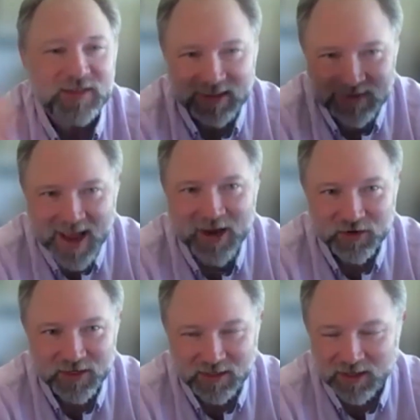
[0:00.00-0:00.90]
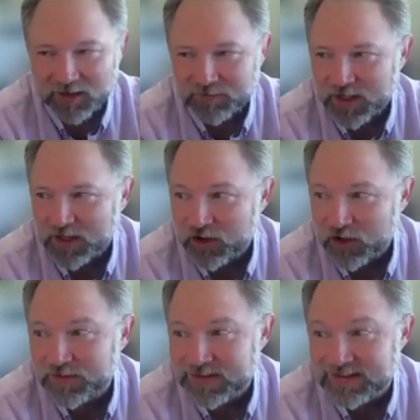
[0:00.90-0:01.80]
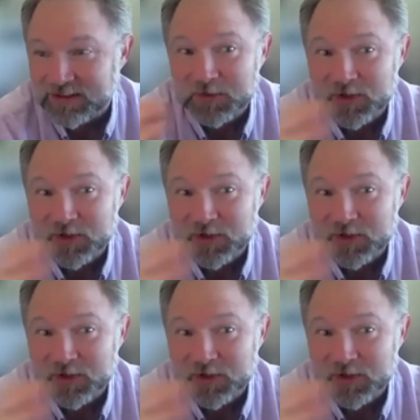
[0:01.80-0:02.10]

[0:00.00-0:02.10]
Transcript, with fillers: the integrity of the nervous system.